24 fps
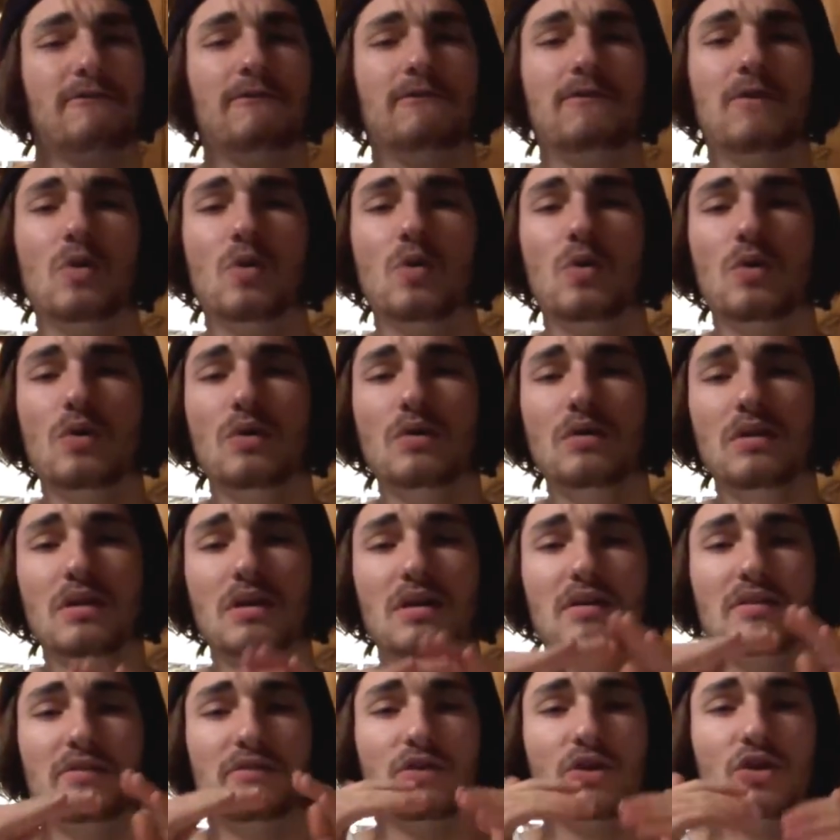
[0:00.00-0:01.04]
Full
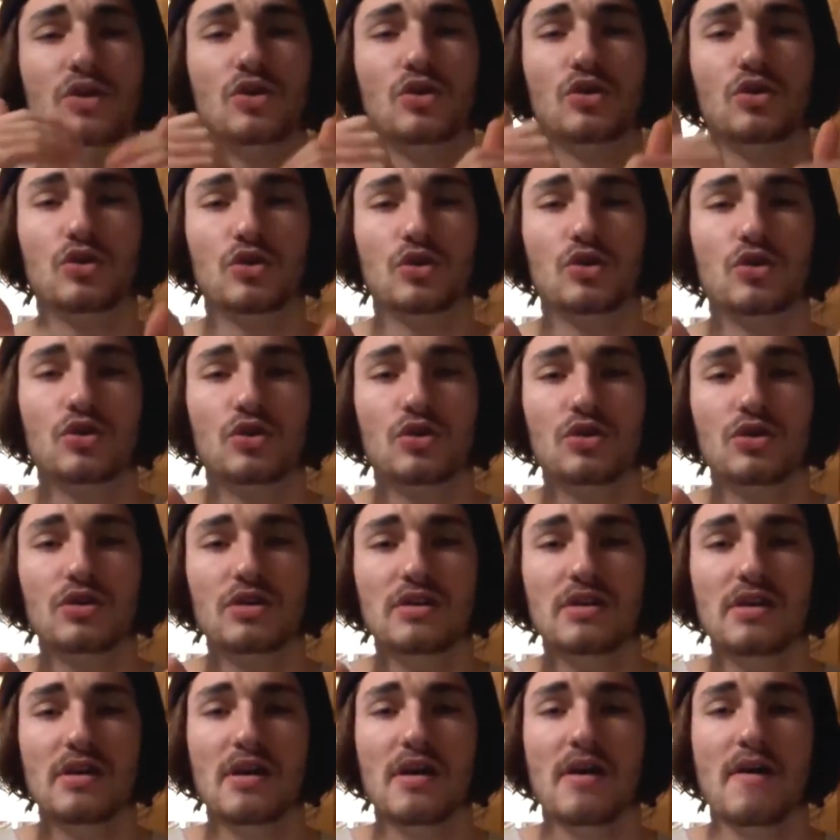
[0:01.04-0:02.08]
of a
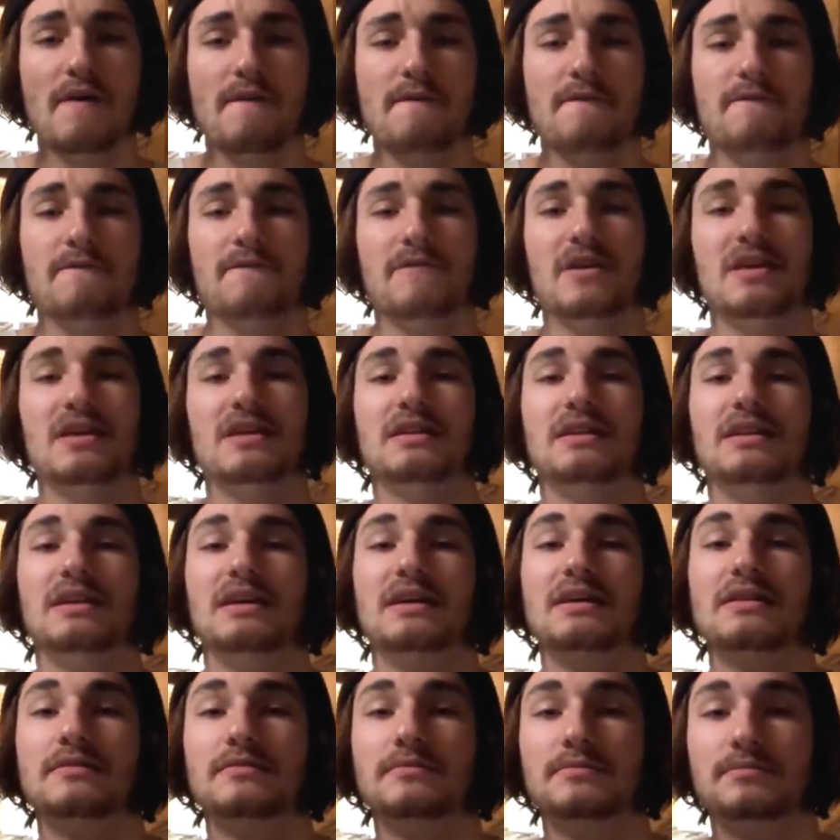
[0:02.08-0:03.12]
good feeling.